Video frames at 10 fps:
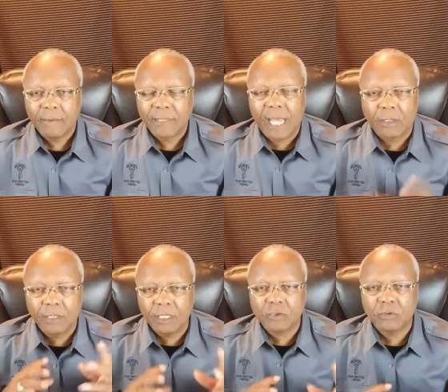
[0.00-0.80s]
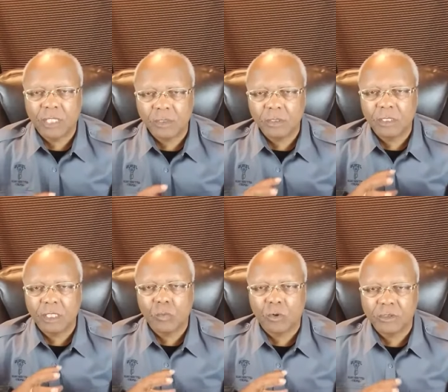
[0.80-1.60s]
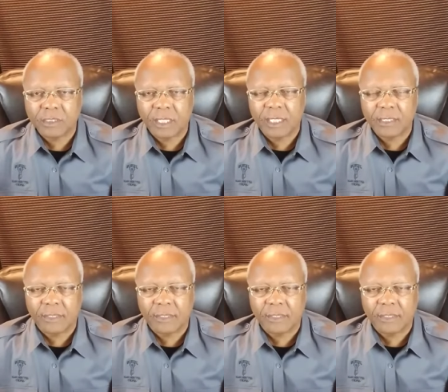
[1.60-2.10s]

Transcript: Now, another, another, another word says,